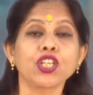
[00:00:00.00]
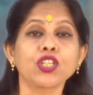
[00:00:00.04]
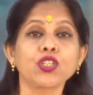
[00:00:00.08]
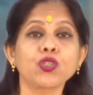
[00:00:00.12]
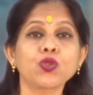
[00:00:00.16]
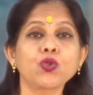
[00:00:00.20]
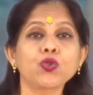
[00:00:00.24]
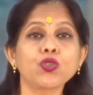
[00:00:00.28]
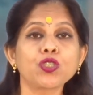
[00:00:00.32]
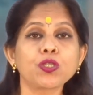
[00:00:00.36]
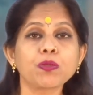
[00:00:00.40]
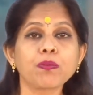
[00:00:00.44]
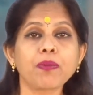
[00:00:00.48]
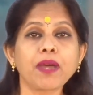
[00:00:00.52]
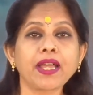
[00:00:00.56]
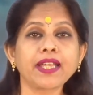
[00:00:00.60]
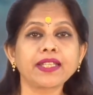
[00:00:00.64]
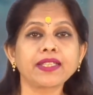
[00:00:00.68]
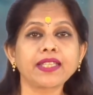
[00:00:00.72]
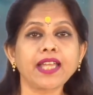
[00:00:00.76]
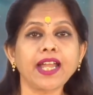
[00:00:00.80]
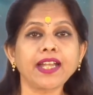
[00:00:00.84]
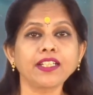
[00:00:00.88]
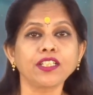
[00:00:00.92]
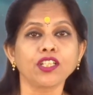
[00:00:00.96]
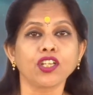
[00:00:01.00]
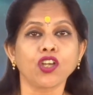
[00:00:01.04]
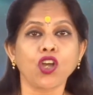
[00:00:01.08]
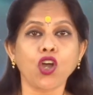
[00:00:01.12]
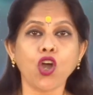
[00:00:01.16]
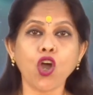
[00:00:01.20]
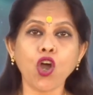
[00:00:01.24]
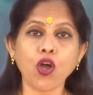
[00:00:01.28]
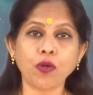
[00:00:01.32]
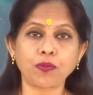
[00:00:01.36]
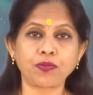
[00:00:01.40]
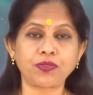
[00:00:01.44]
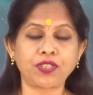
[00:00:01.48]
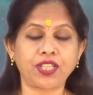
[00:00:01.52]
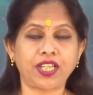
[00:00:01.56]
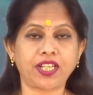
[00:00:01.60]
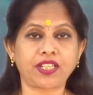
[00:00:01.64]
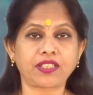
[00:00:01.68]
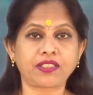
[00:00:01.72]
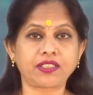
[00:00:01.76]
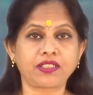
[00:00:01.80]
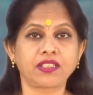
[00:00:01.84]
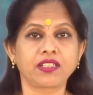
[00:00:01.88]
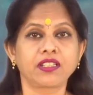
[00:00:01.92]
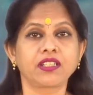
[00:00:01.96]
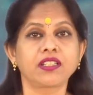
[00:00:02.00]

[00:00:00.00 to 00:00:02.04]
used by that object.